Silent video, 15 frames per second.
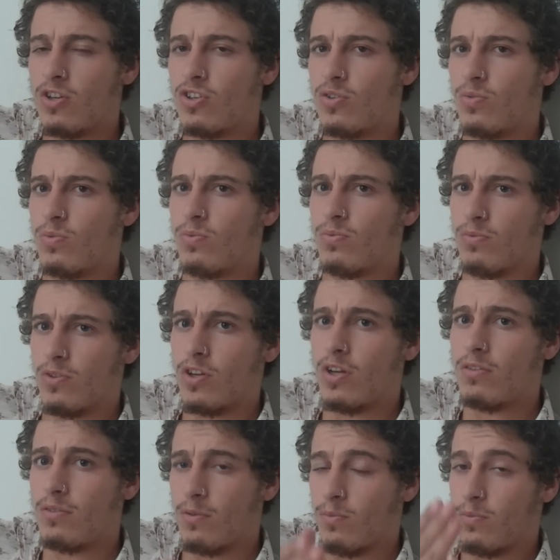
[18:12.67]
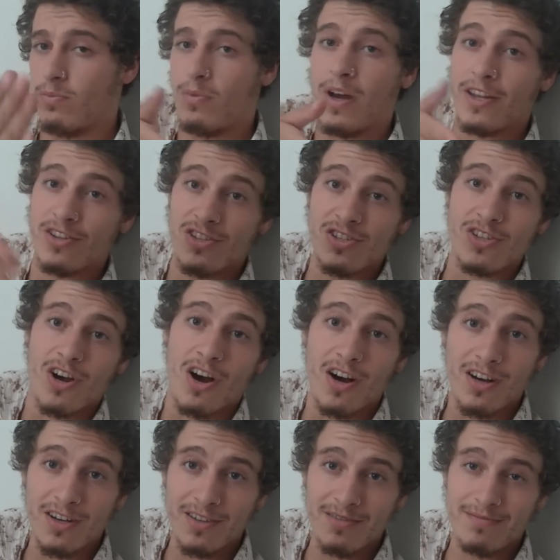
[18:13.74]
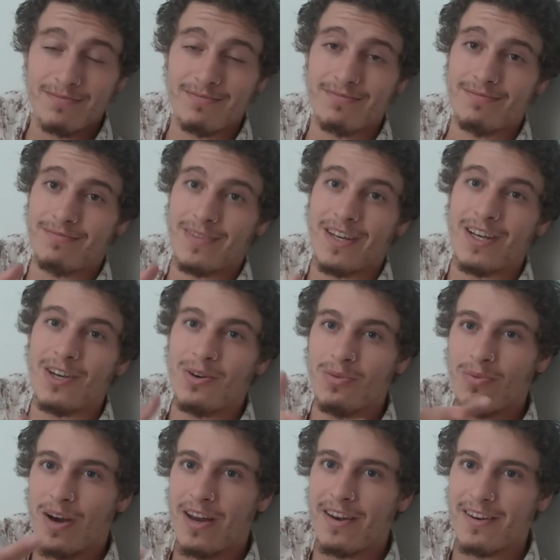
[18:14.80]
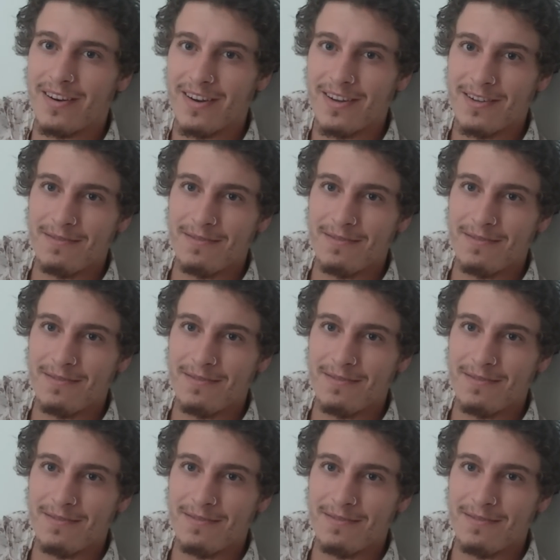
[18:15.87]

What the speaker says: to, you know, the one song, one